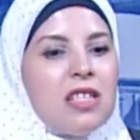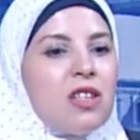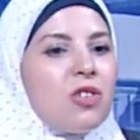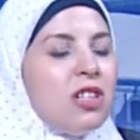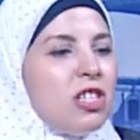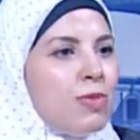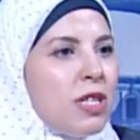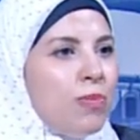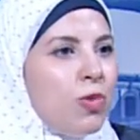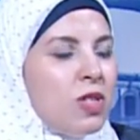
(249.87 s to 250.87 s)
the Grand
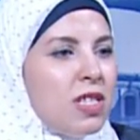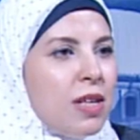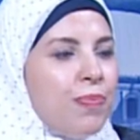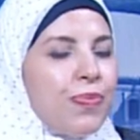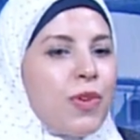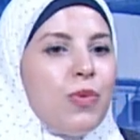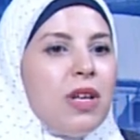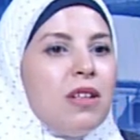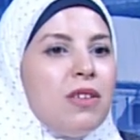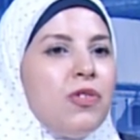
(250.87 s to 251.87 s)
Egyptian Museum
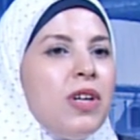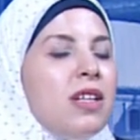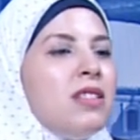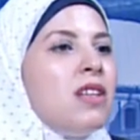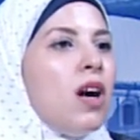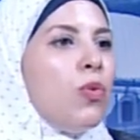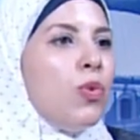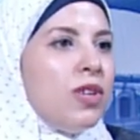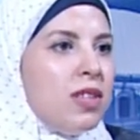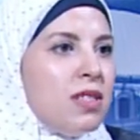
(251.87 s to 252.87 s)
will raise
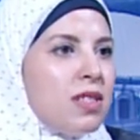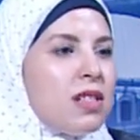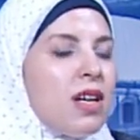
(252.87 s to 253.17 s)
awareness